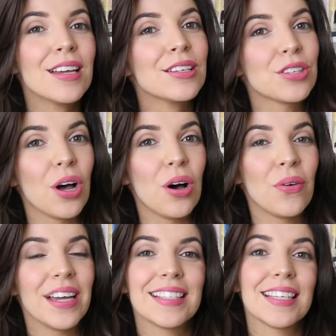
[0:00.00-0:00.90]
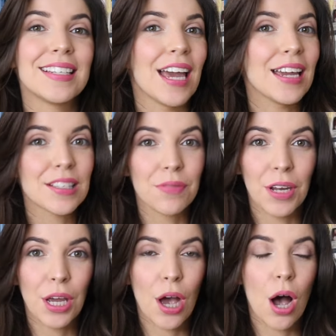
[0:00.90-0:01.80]
So in today's
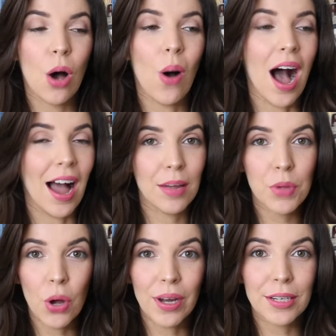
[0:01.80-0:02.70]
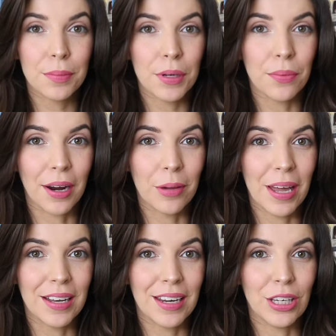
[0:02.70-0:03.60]
video, I am going to be
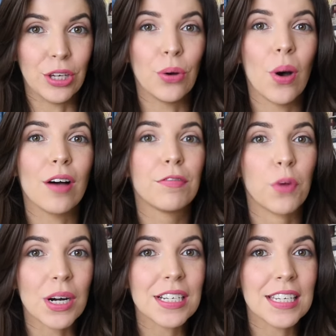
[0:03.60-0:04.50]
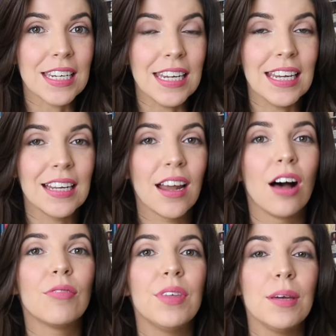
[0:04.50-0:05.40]
recommending you 14
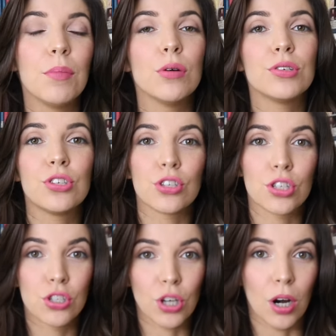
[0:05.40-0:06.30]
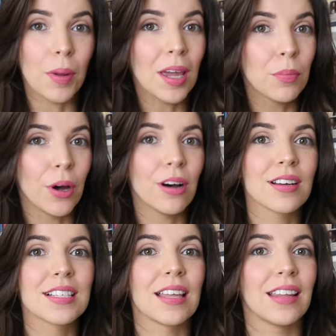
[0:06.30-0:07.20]
of the most disturbing
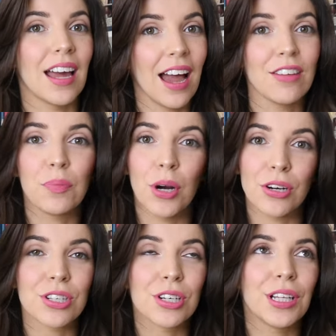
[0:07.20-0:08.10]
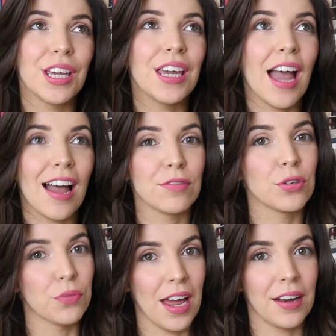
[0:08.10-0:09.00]
books that I've personally
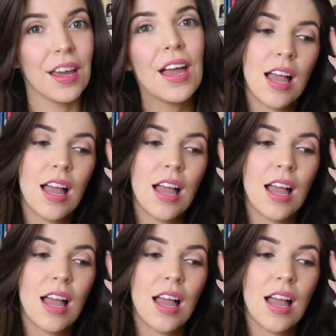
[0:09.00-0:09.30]
ever read.